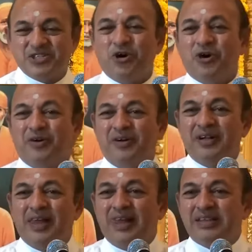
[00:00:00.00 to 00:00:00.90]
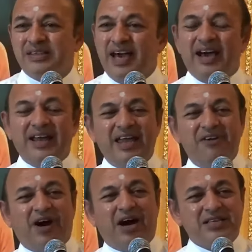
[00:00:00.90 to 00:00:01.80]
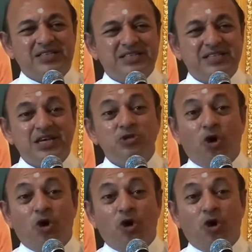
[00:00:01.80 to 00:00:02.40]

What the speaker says: So there he was.